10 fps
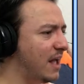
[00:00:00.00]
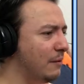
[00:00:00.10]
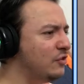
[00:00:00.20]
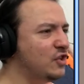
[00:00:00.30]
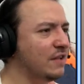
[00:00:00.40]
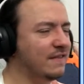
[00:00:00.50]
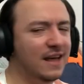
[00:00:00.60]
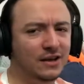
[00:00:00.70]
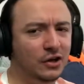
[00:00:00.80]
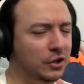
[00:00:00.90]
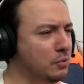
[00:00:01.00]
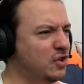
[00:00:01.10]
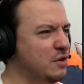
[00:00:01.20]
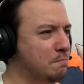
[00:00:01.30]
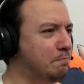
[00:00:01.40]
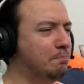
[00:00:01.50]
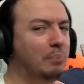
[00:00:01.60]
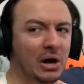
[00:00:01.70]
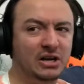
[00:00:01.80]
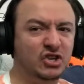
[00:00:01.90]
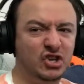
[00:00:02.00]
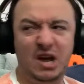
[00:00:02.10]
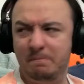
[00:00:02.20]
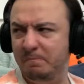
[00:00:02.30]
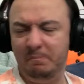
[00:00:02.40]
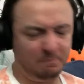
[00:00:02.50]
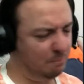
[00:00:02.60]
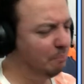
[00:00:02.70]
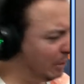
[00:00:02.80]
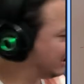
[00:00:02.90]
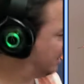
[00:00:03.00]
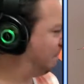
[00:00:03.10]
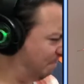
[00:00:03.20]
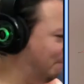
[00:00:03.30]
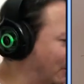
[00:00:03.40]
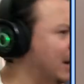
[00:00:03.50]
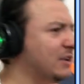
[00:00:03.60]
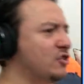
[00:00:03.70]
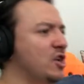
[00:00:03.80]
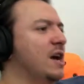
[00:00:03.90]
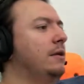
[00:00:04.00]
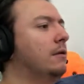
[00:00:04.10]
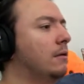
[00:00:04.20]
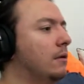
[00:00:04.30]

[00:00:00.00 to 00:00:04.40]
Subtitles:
how did you get to that conclusion, you baka-chan? Baka-chan!